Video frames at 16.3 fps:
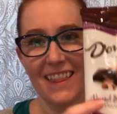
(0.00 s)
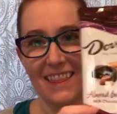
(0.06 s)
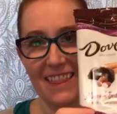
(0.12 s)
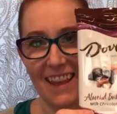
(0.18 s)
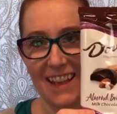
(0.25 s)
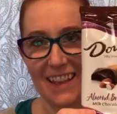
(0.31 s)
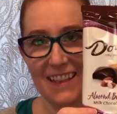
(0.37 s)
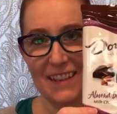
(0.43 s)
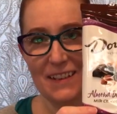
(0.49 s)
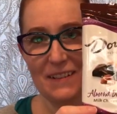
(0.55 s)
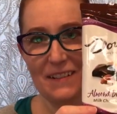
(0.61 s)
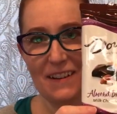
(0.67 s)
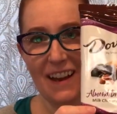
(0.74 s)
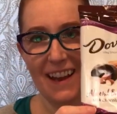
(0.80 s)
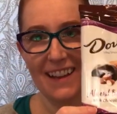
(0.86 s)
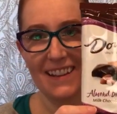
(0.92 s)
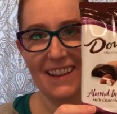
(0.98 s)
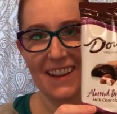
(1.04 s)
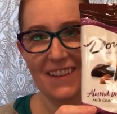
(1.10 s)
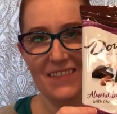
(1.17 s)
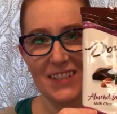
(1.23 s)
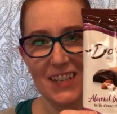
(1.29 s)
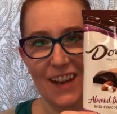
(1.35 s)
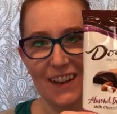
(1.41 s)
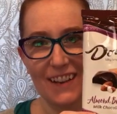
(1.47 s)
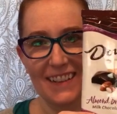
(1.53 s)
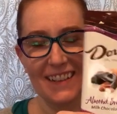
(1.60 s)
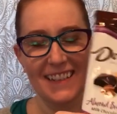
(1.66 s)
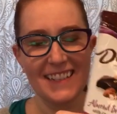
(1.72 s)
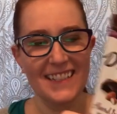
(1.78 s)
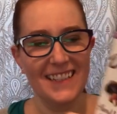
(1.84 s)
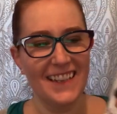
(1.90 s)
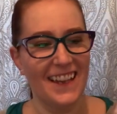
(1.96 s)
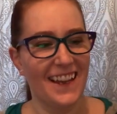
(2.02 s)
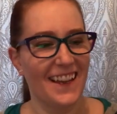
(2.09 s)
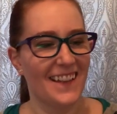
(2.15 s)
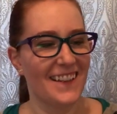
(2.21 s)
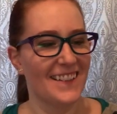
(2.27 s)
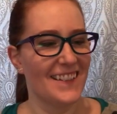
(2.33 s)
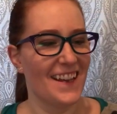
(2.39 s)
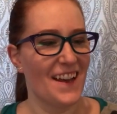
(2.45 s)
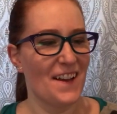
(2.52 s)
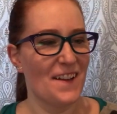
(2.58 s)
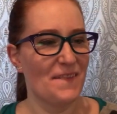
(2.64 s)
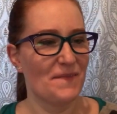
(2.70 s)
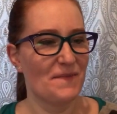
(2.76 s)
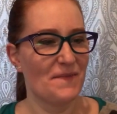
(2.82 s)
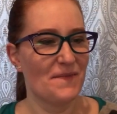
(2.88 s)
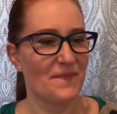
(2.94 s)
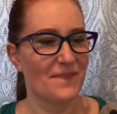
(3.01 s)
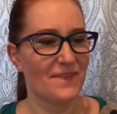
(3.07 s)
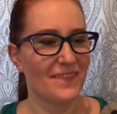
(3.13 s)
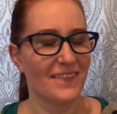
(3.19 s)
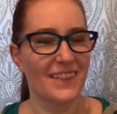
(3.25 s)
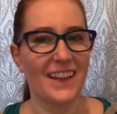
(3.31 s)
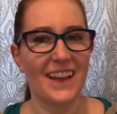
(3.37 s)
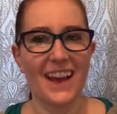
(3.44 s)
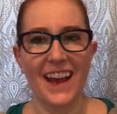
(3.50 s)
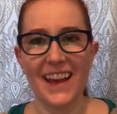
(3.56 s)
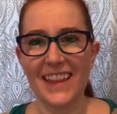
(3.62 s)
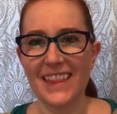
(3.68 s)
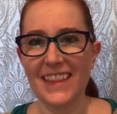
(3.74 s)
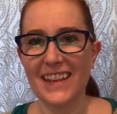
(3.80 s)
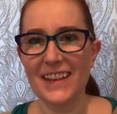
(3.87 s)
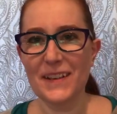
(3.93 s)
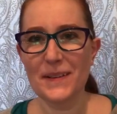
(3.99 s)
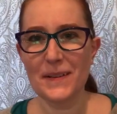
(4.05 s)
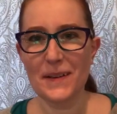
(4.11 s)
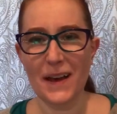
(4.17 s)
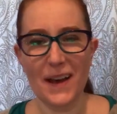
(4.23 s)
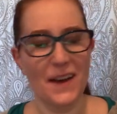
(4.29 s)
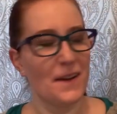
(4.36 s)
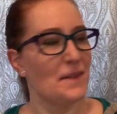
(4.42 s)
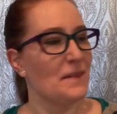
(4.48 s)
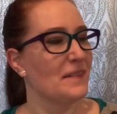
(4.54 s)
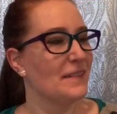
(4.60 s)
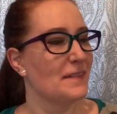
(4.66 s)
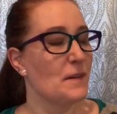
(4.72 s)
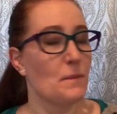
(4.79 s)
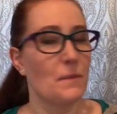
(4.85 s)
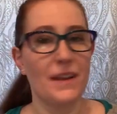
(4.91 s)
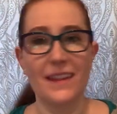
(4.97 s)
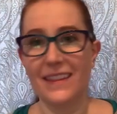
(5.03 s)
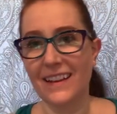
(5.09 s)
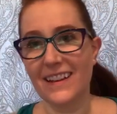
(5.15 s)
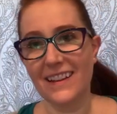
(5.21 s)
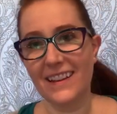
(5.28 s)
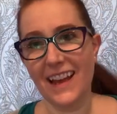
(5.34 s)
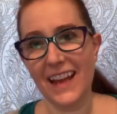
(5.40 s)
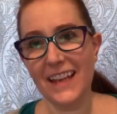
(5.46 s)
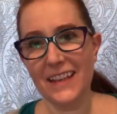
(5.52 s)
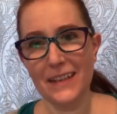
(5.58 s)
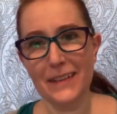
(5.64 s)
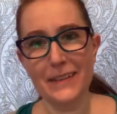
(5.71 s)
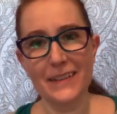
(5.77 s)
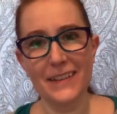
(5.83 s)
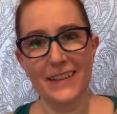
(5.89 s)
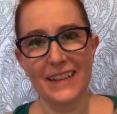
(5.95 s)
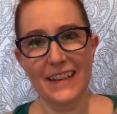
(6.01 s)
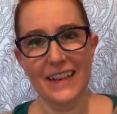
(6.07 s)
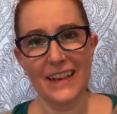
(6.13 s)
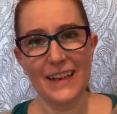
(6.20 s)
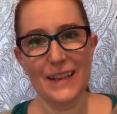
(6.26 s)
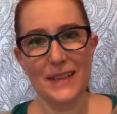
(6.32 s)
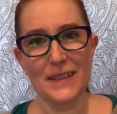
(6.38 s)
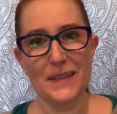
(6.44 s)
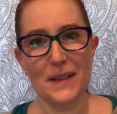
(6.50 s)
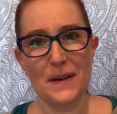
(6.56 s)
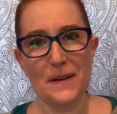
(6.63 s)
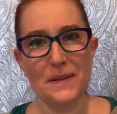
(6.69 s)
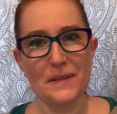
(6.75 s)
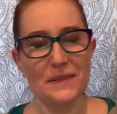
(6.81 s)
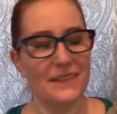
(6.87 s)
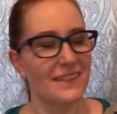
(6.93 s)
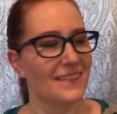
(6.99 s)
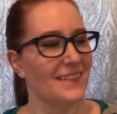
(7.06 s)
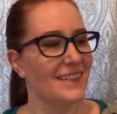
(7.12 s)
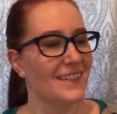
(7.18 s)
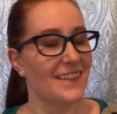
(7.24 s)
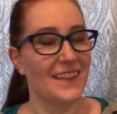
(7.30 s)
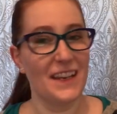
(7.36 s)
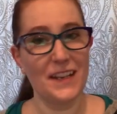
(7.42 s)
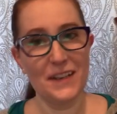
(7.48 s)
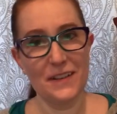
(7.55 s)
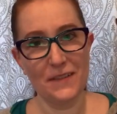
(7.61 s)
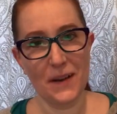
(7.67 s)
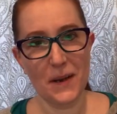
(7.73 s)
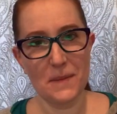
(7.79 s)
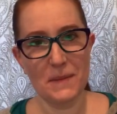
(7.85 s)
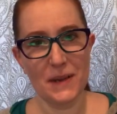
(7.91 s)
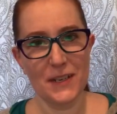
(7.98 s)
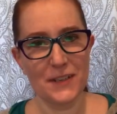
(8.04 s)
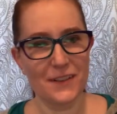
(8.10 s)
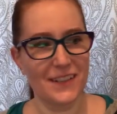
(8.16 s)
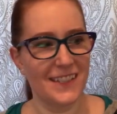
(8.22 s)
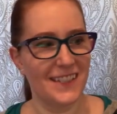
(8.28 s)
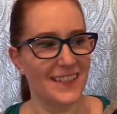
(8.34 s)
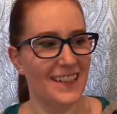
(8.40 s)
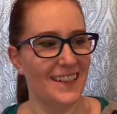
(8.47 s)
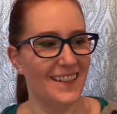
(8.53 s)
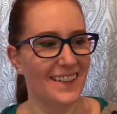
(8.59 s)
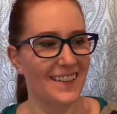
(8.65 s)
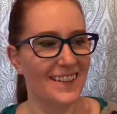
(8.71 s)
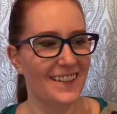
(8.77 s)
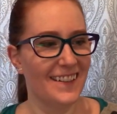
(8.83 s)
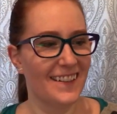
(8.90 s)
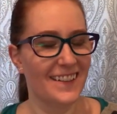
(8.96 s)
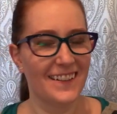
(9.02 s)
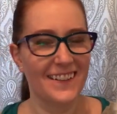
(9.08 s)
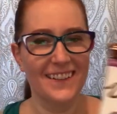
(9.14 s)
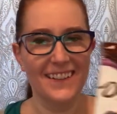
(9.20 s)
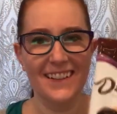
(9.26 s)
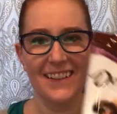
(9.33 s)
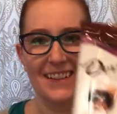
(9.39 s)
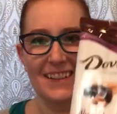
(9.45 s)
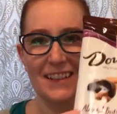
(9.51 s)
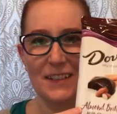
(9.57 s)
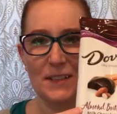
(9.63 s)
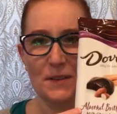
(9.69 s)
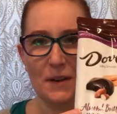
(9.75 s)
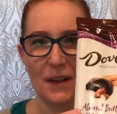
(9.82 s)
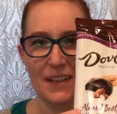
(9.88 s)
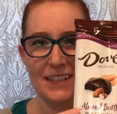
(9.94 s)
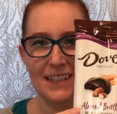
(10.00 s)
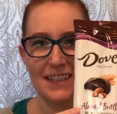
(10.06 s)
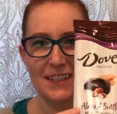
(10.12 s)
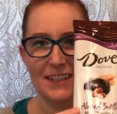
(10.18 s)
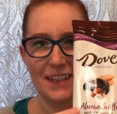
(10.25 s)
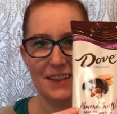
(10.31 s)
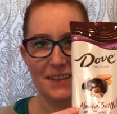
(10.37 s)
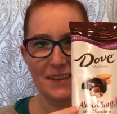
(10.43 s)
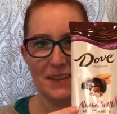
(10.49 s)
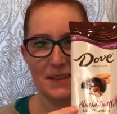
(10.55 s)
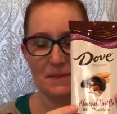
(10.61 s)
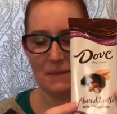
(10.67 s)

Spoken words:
Thank you. I love chocolate, and I think we think alike. So thank you very much, Christy. These crossed each other in the